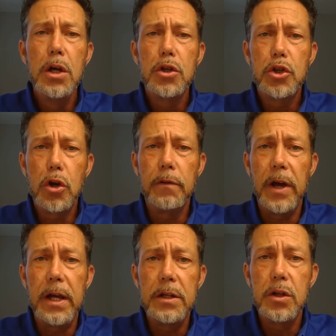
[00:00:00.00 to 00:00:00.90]

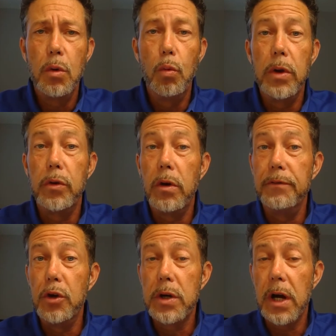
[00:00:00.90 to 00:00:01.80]
Surveys, whether
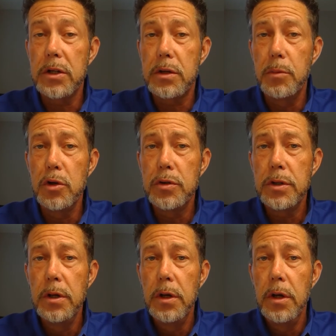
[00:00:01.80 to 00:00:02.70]
of your customers,
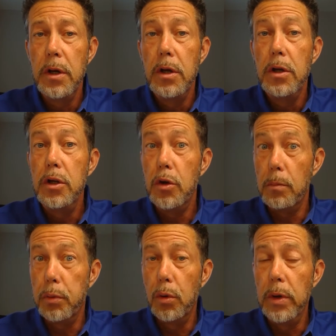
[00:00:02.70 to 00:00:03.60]
your
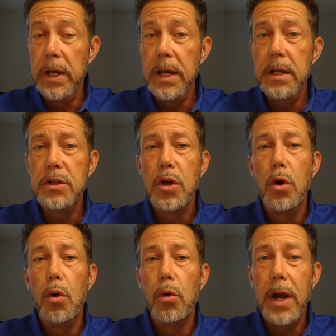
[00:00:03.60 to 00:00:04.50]
employees,
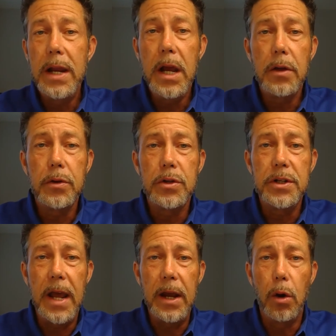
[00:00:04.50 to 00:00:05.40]
or any other
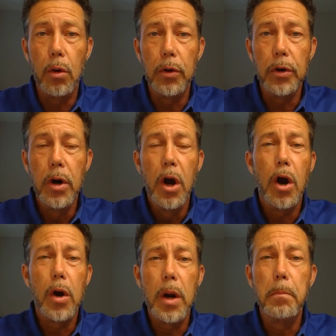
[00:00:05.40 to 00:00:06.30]
stakeholder,
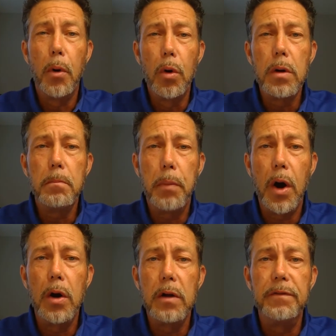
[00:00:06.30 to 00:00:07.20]
are an important
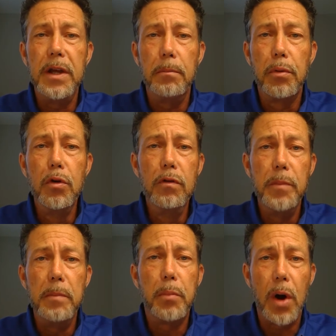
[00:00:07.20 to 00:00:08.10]
part of the
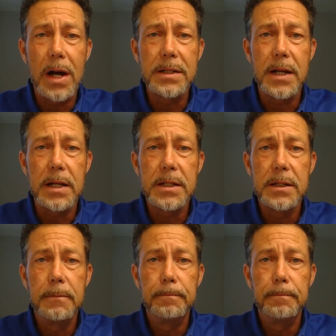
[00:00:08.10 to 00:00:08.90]
improvement process.